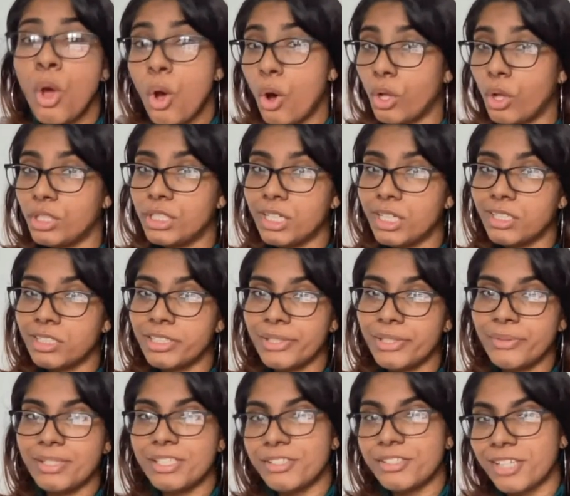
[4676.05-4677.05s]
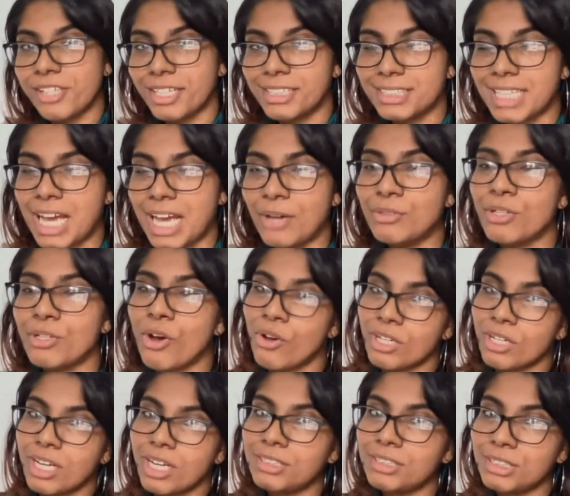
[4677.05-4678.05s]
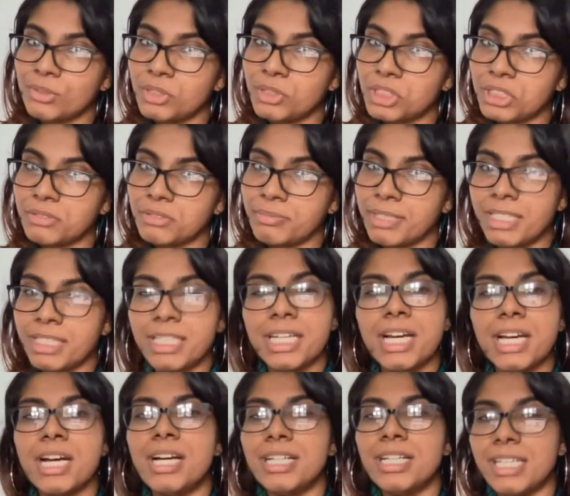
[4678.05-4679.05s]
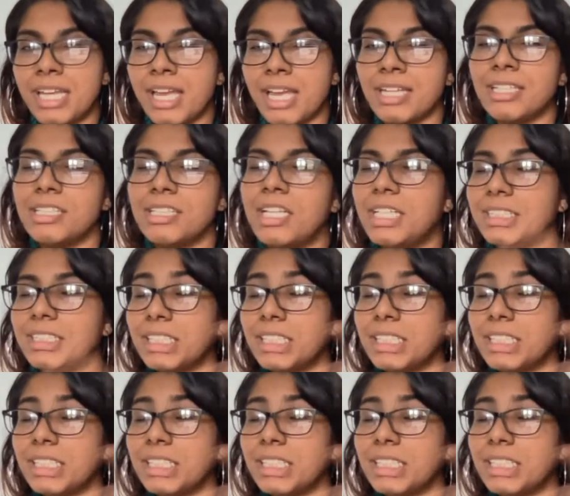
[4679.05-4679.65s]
all you got to do is check us out on our social media. Again, that is